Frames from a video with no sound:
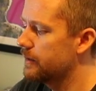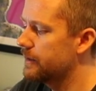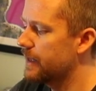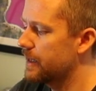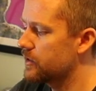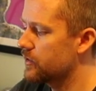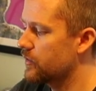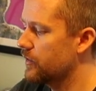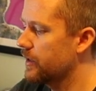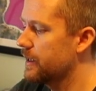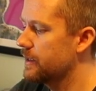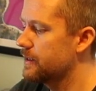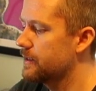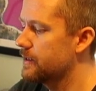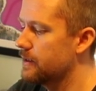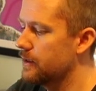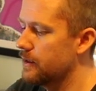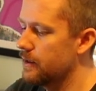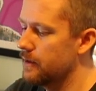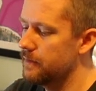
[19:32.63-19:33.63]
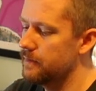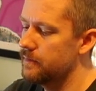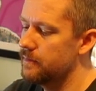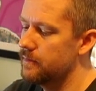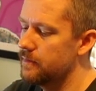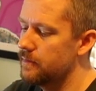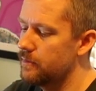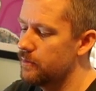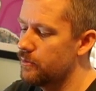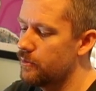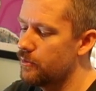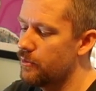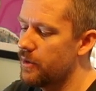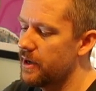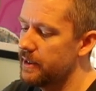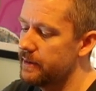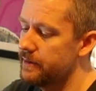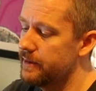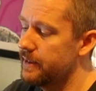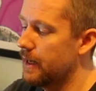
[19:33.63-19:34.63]
touchscreen is
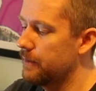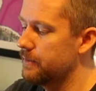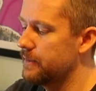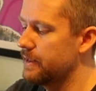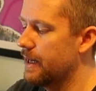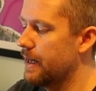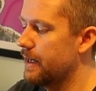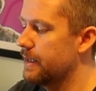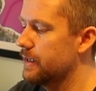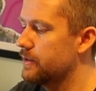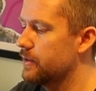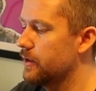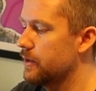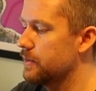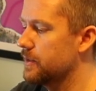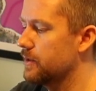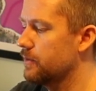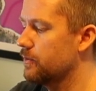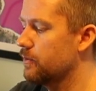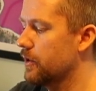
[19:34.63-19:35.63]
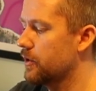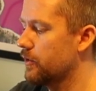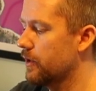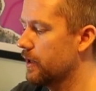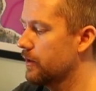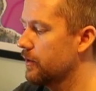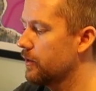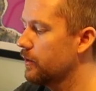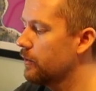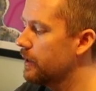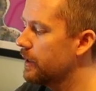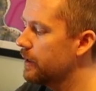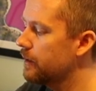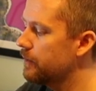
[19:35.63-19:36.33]
pretty dumbed down in terms of what you can do with